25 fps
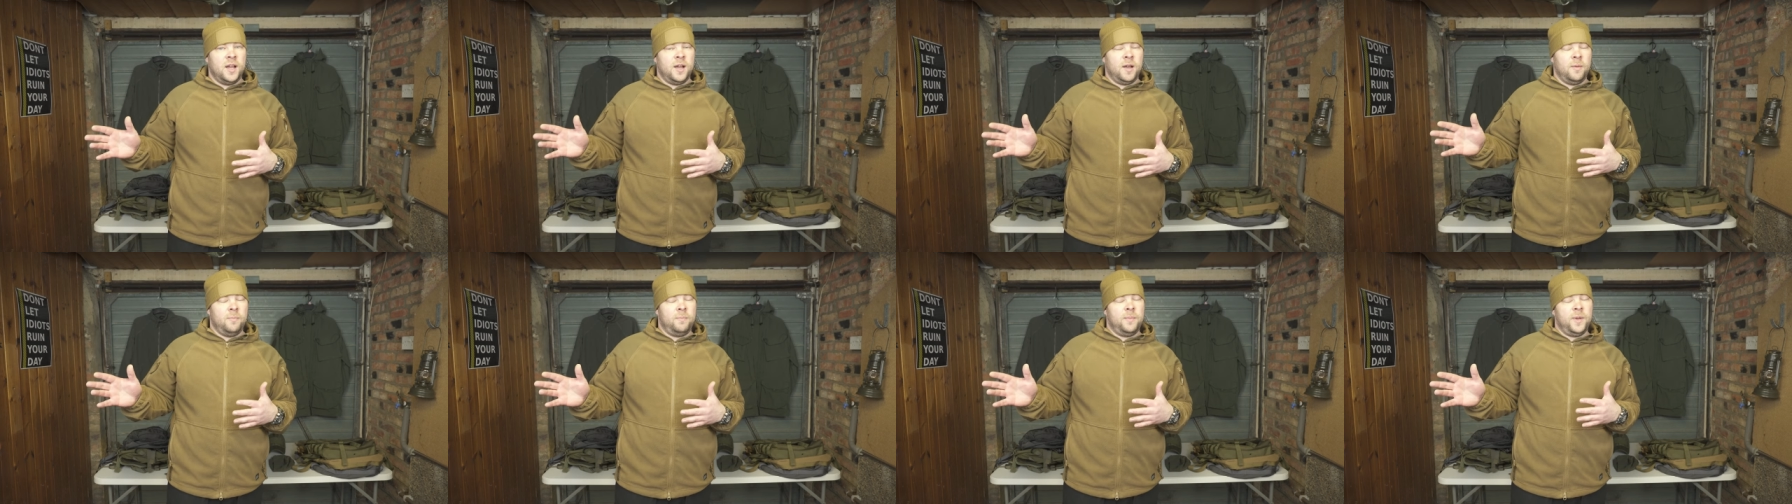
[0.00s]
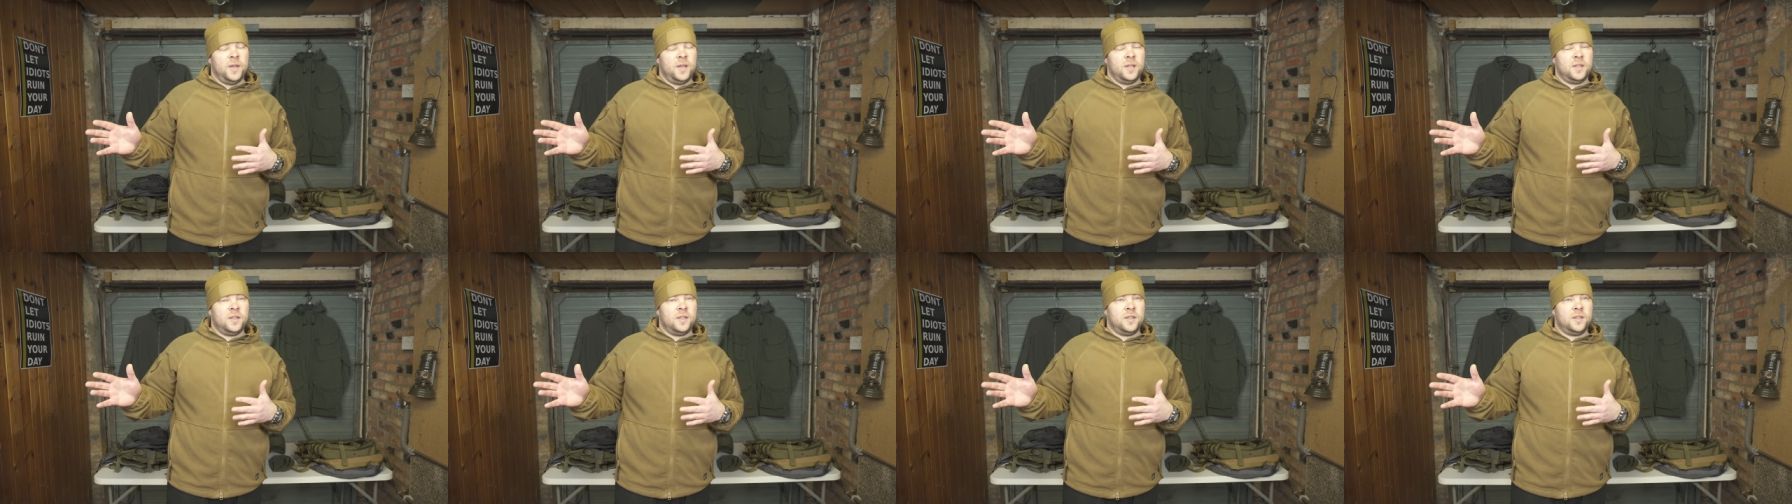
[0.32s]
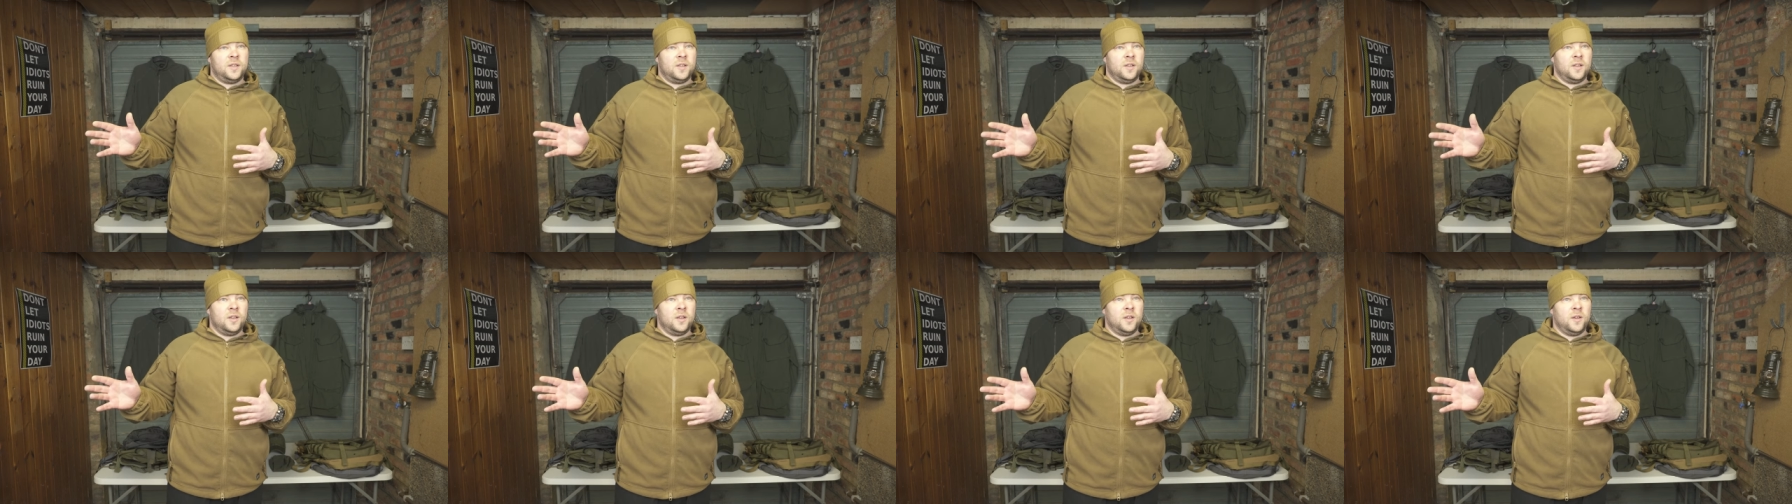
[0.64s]
a bit
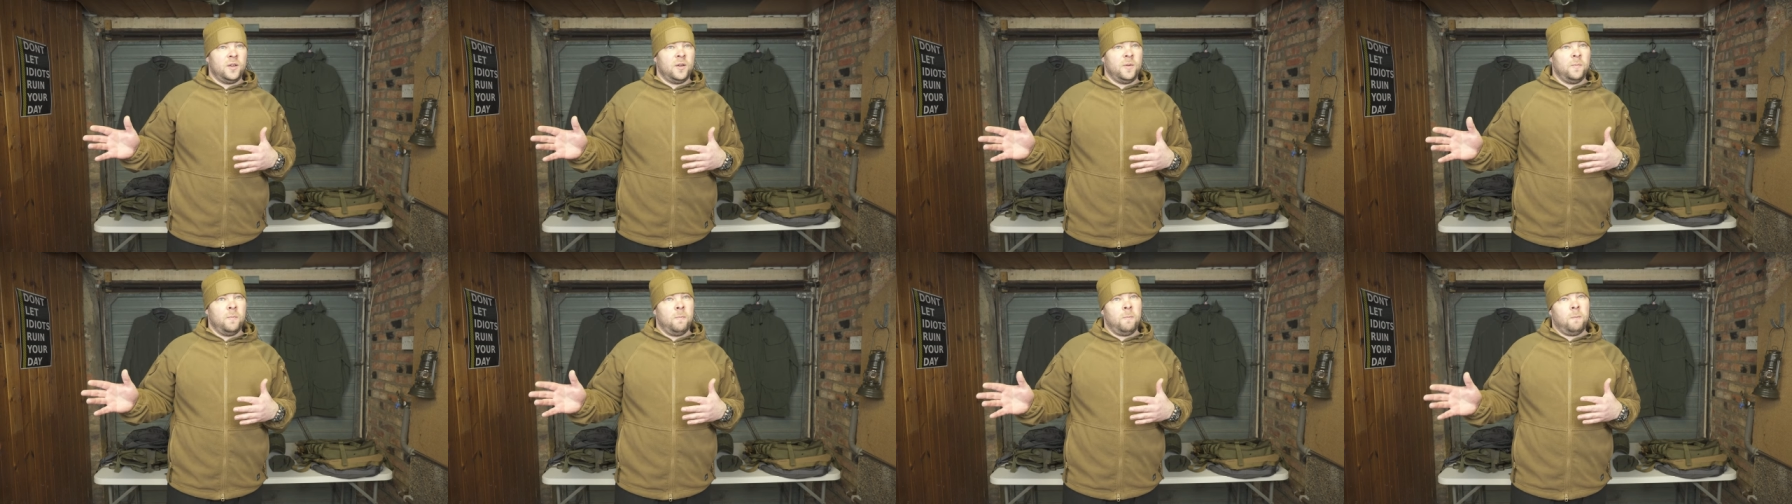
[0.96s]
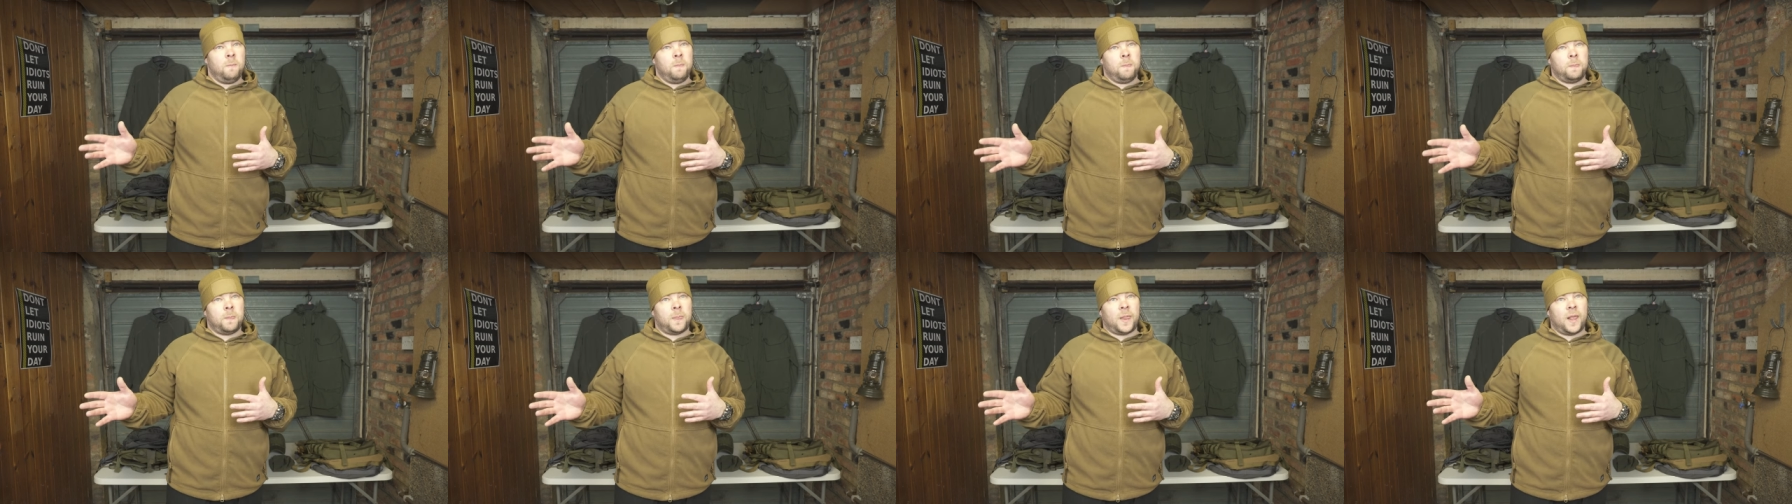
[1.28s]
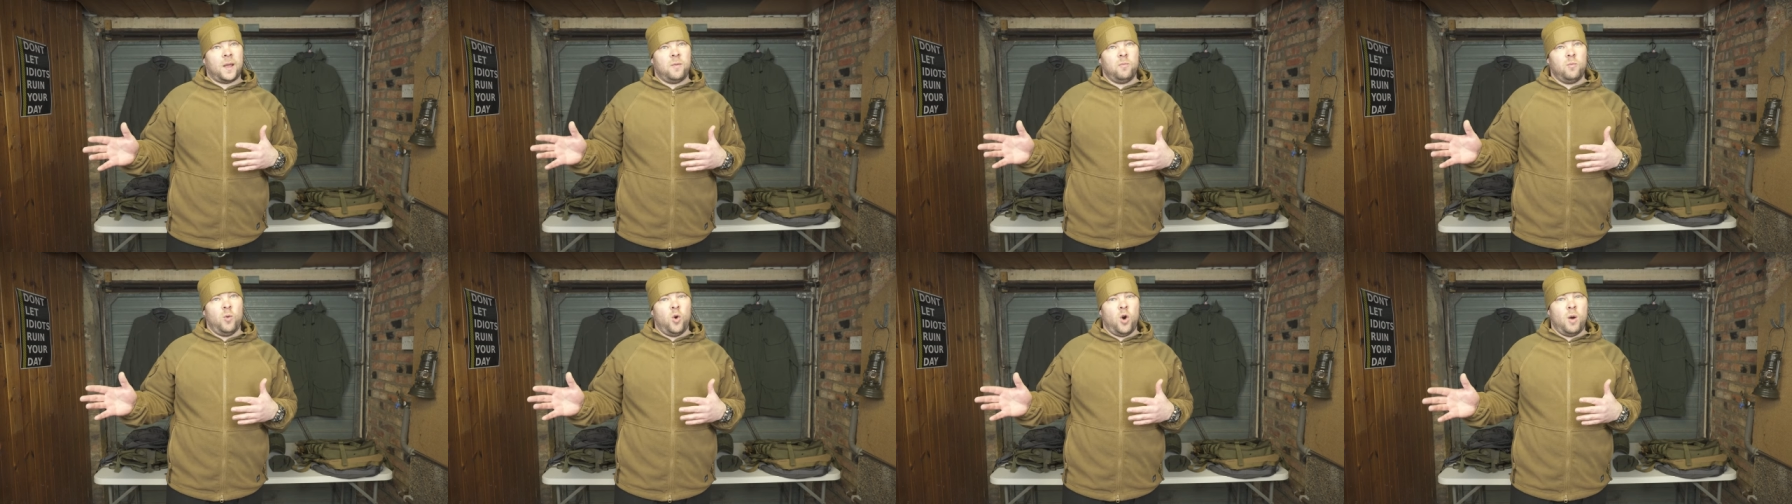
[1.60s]

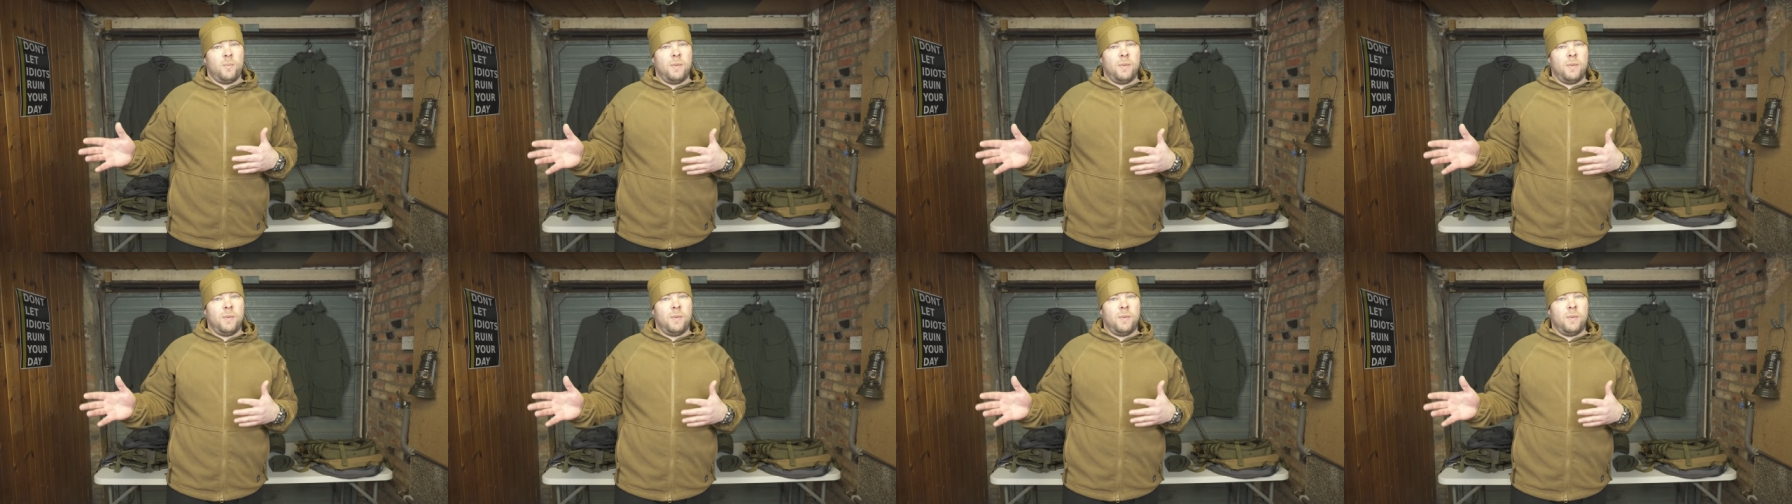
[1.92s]
more